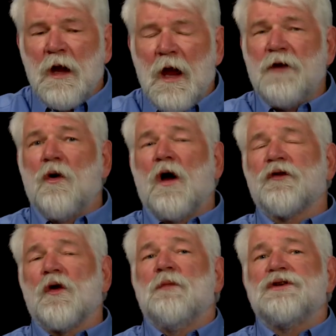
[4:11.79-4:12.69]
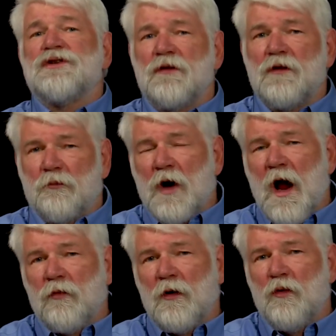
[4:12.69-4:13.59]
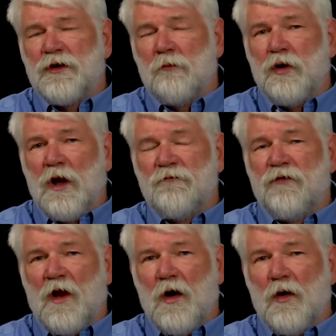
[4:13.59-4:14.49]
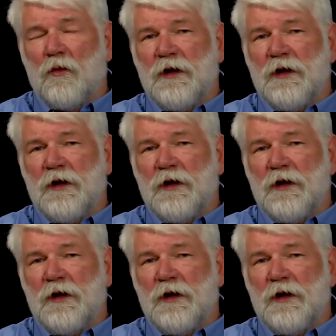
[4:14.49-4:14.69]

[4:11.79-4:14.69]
And you also mentioned the problem with the blood flow.